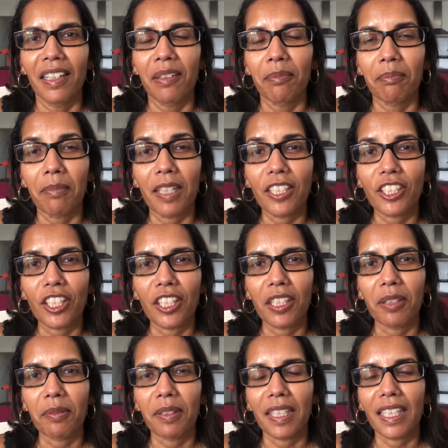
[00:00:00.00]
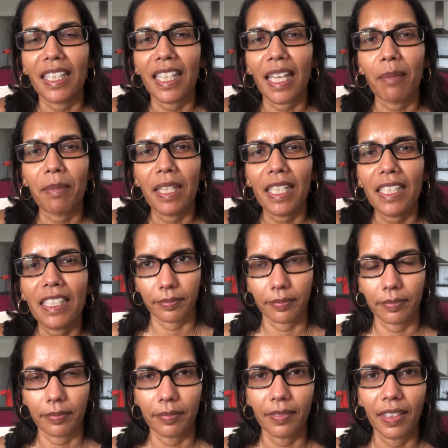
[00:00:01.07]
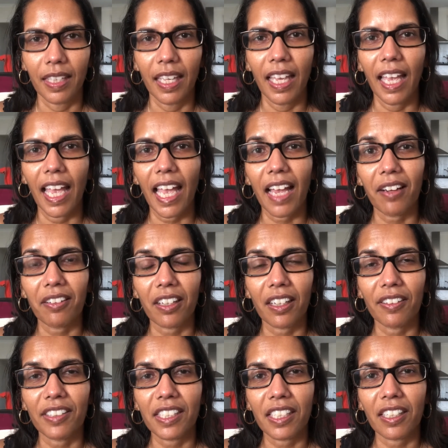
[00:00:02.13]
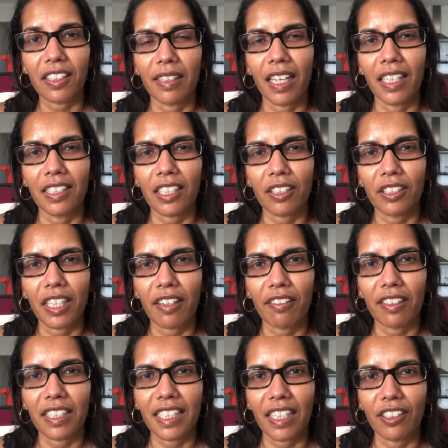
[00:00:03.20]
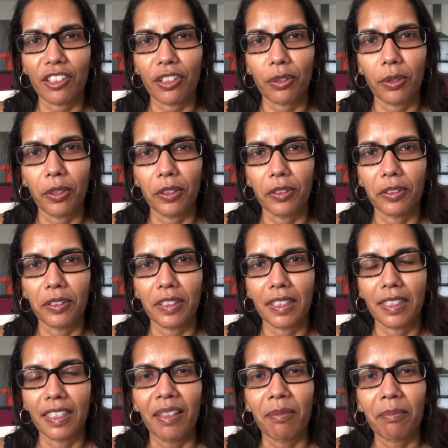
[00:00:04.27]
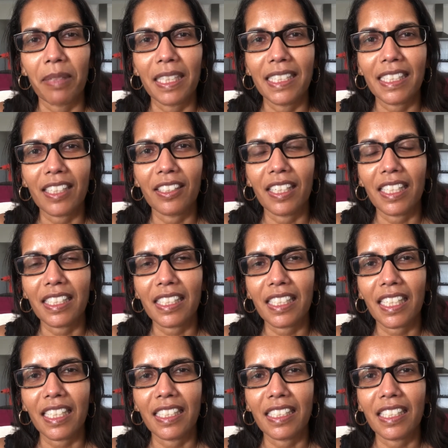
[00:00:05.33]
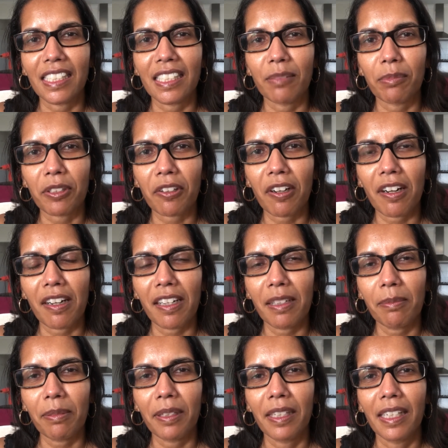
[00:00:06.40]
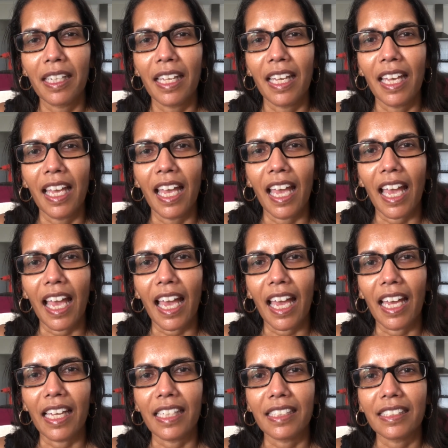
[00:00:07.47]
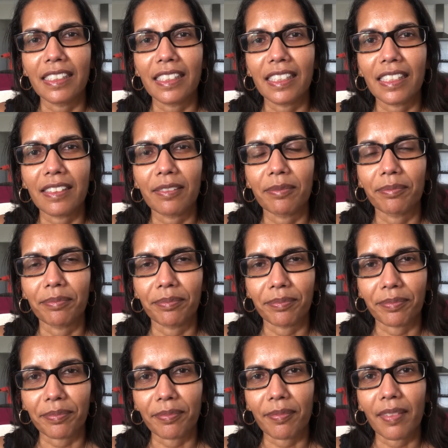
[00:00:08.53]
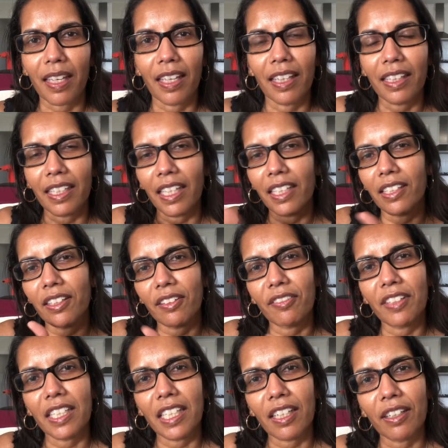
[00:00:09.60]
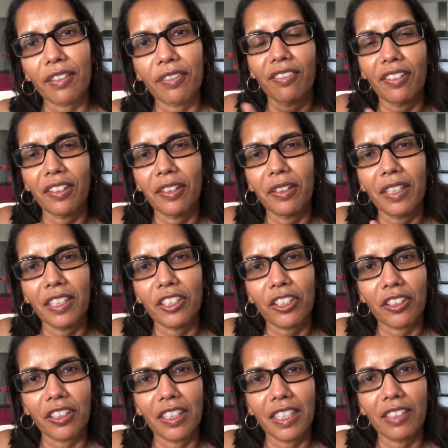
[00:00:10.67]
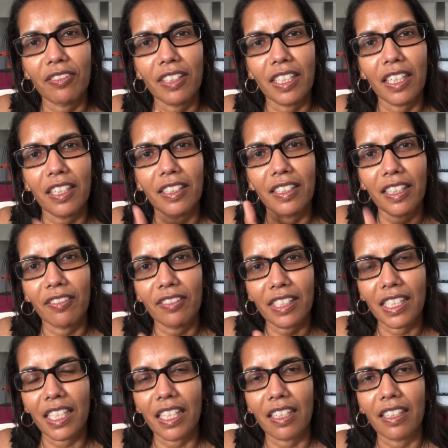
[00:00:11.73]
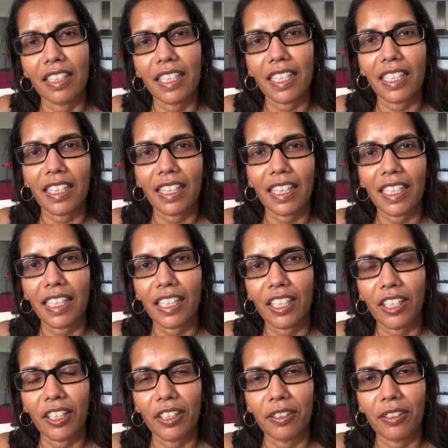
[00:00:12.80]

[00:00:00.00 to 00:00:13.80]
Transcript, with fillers: my journey with MS, our lifestyle and doTERRA essentials. Please don't hesitate to subscribe, and at the end of the video, if you enjoy this video, give us a like, thank you.